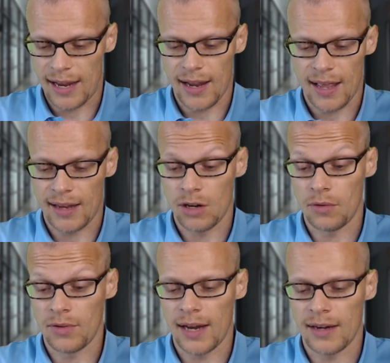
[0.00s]
I
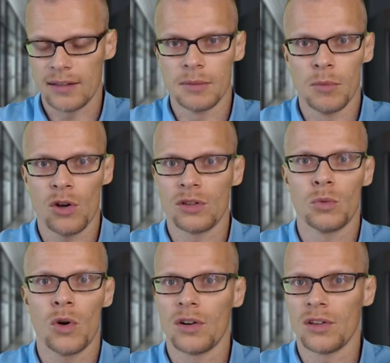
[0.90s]
know that in the
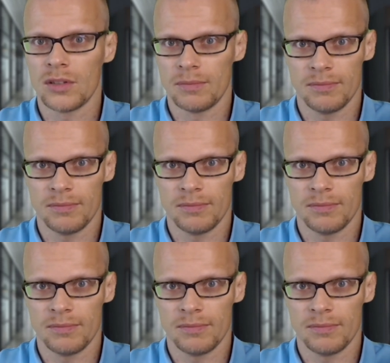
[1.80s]
modern world,